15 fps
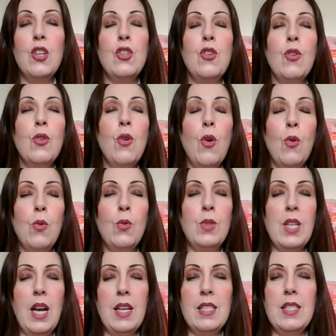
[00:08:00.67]
your old
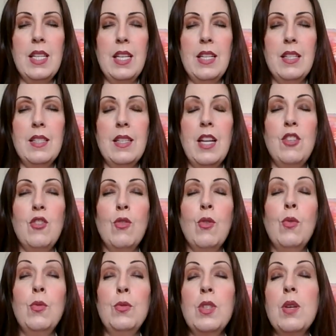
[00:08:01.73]
ideas and your
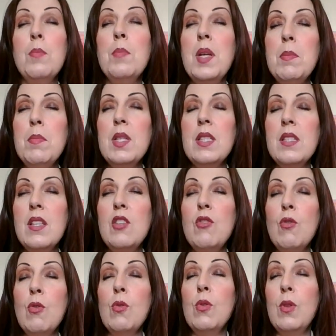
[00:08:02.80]
old commitments and
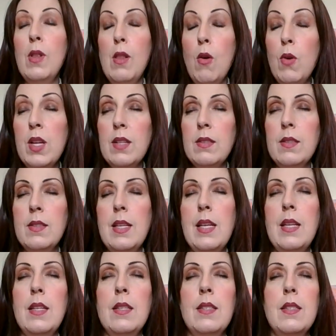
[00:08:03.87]
your old
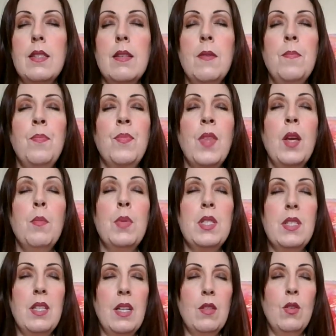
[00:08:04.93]
loyalties,
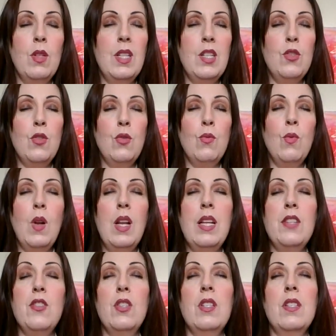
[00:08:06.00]
particularly to
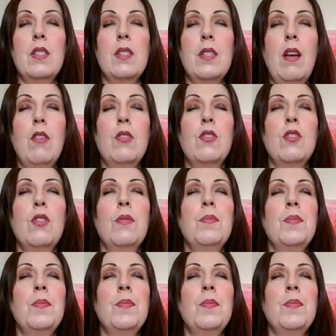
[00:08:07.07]
religion and such.